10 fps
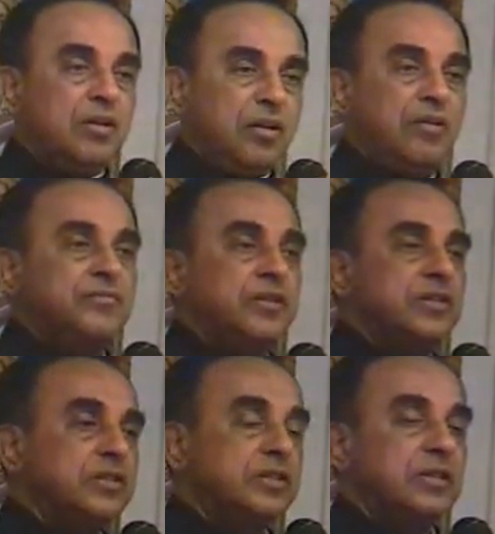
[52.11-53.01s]
of
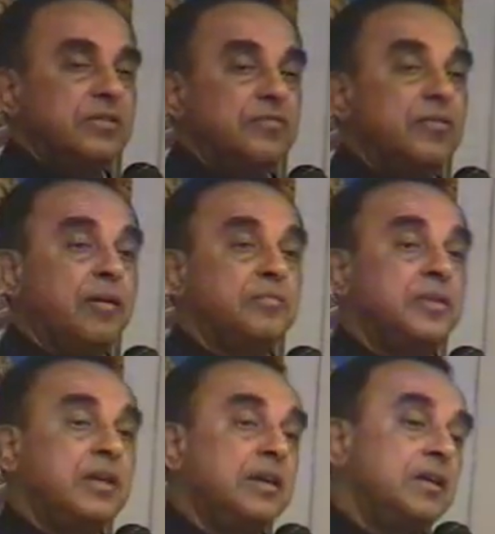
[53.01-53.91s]
this from
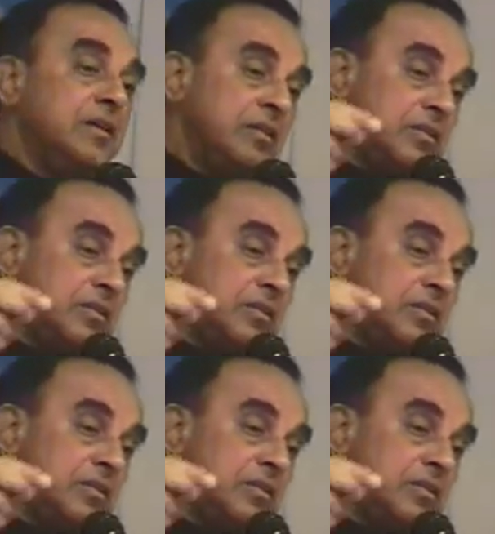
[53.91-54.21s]
the